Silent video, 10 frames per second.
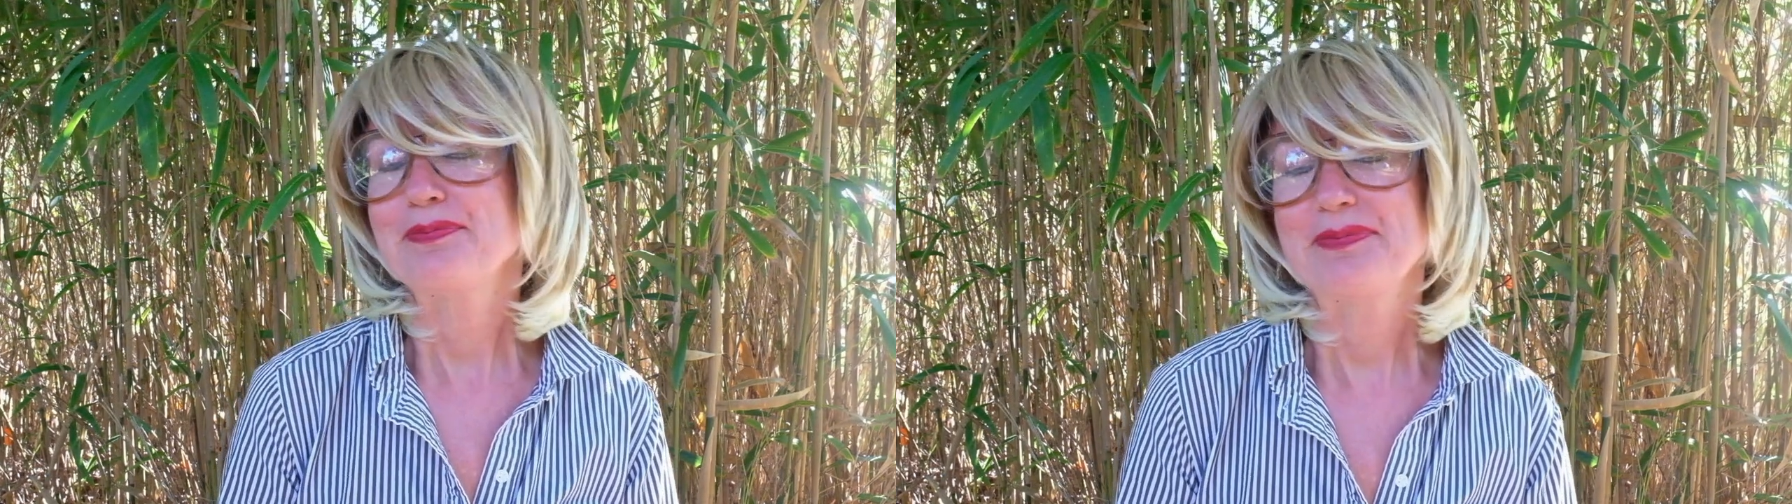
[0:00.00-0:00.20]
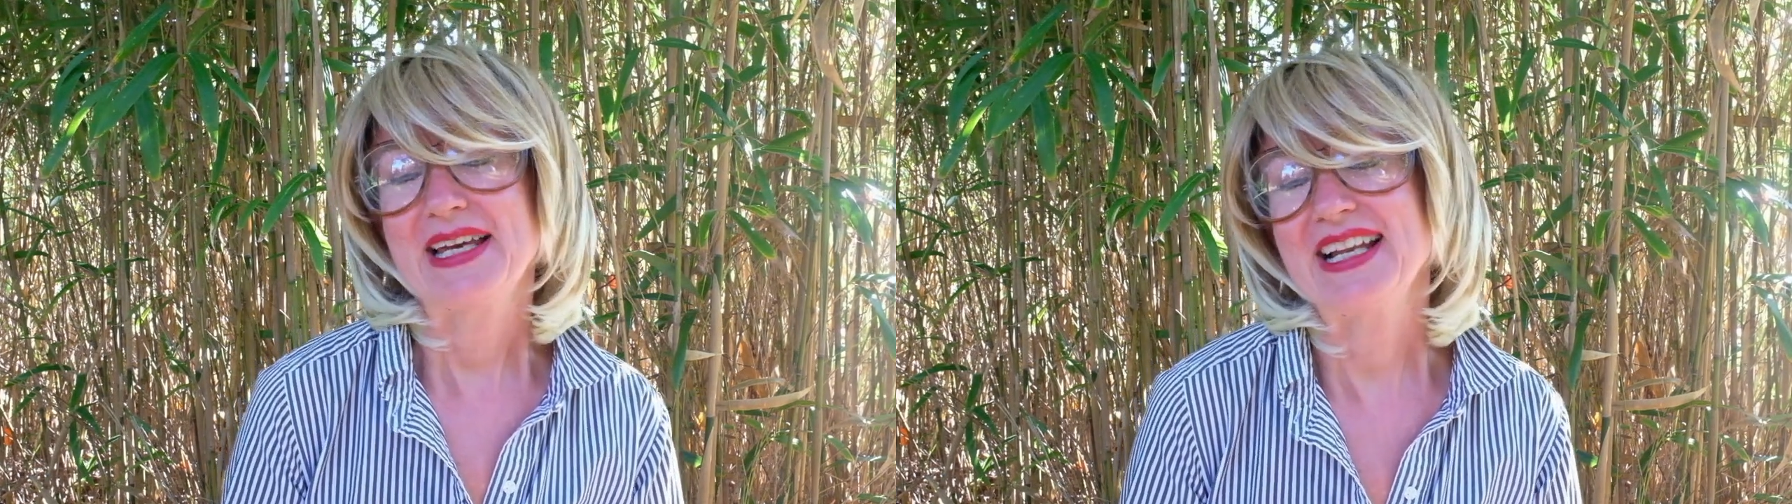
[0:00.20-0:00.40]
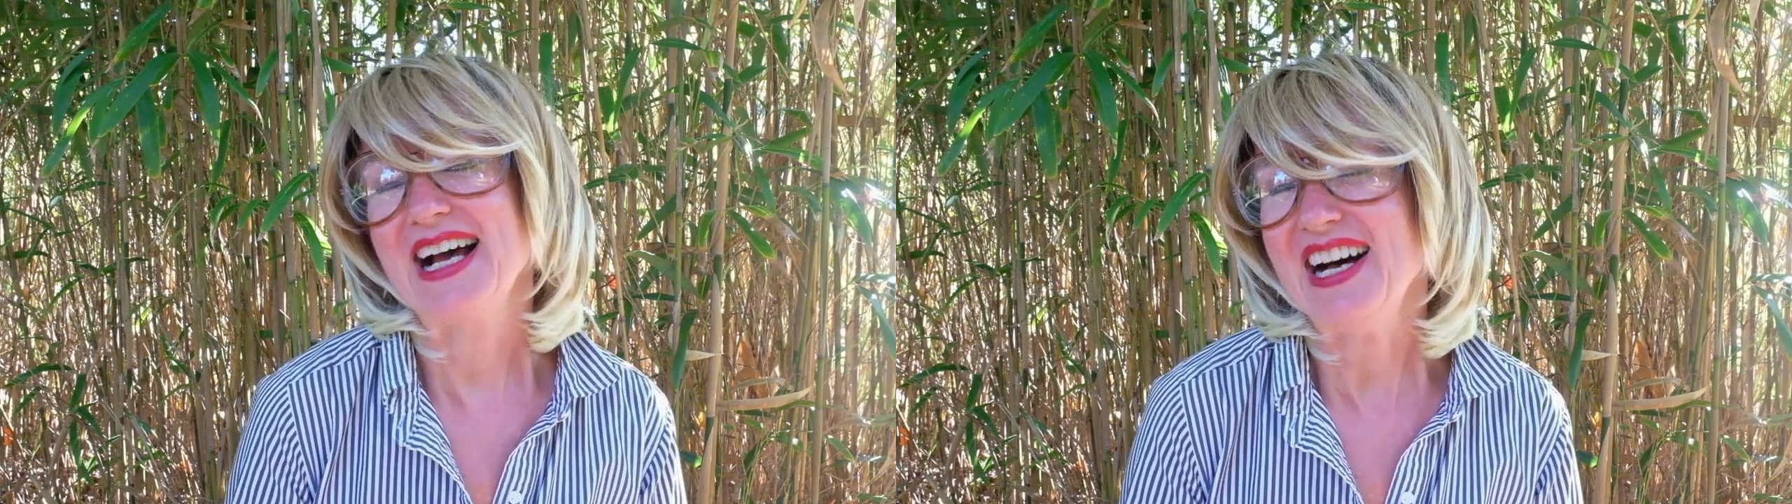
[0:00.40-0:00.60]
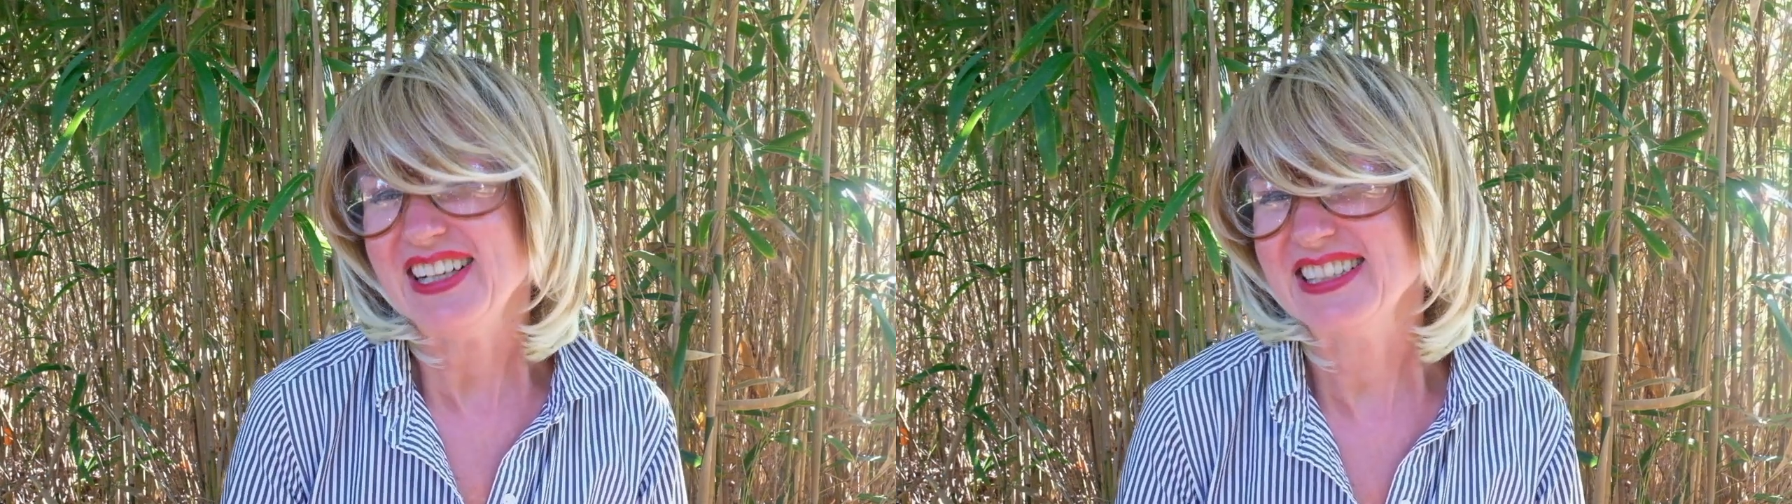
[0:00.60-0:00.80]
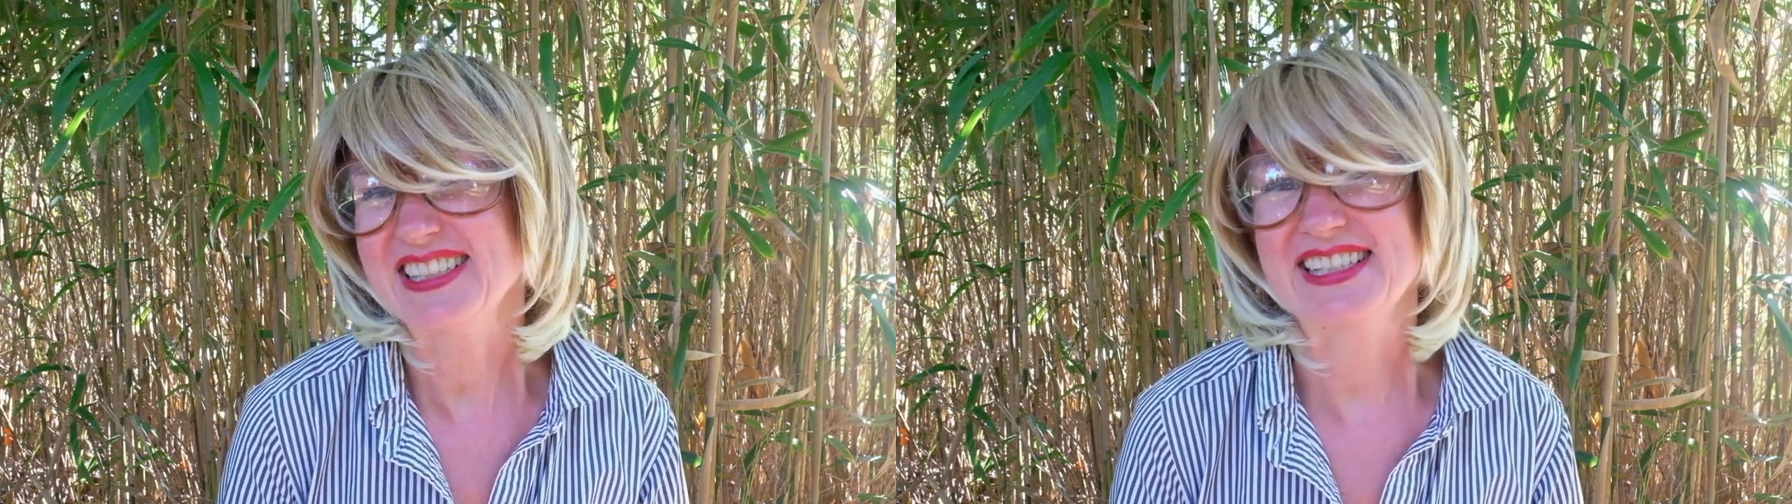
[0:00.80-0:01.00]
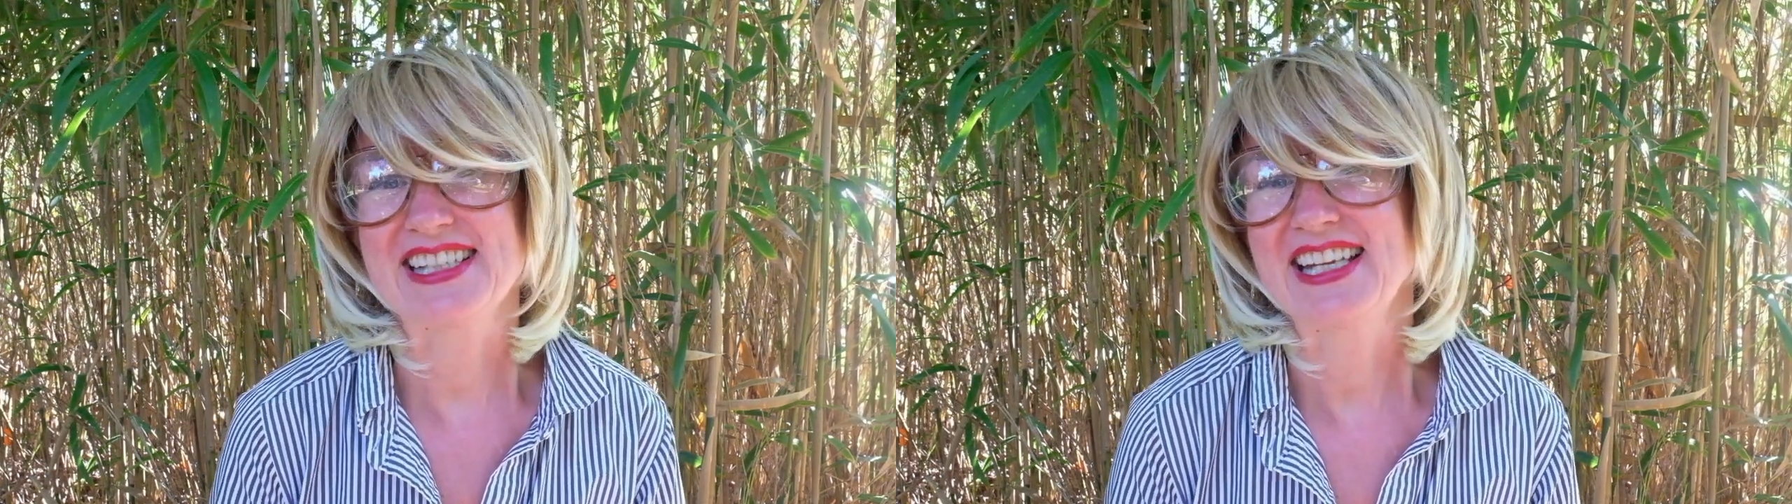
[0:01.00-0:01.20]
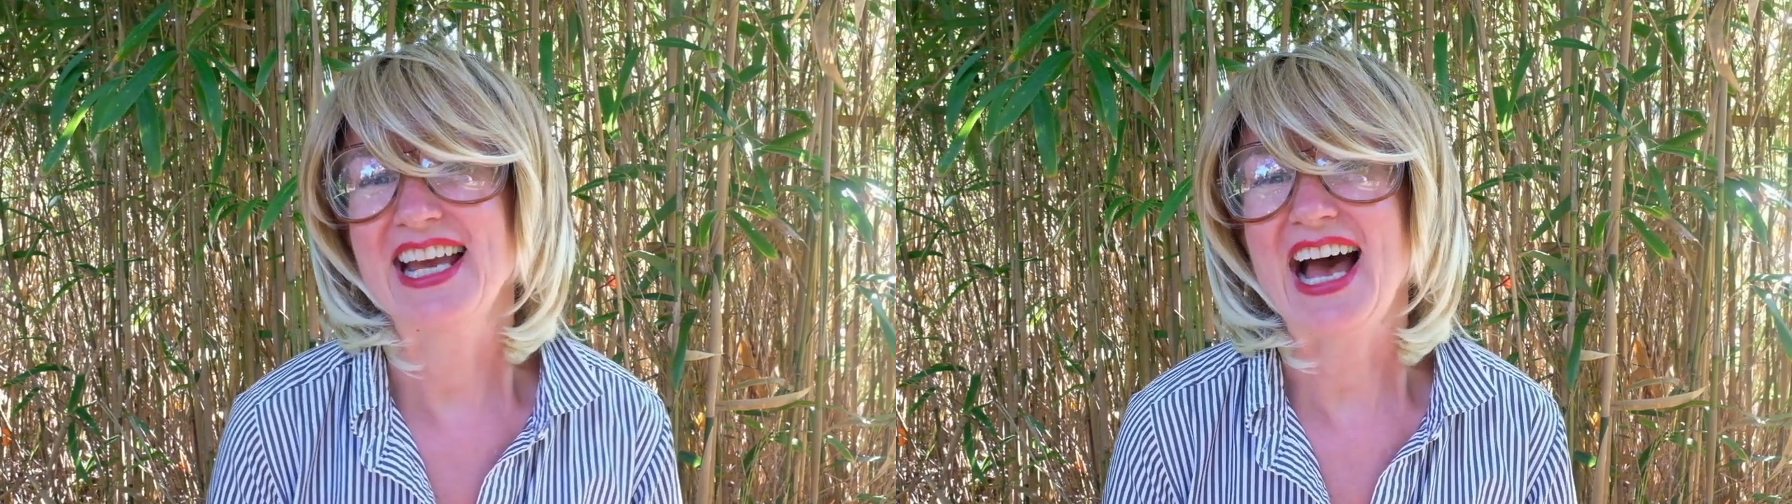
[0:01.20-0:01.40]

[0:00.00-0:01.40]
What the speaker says: But honestly,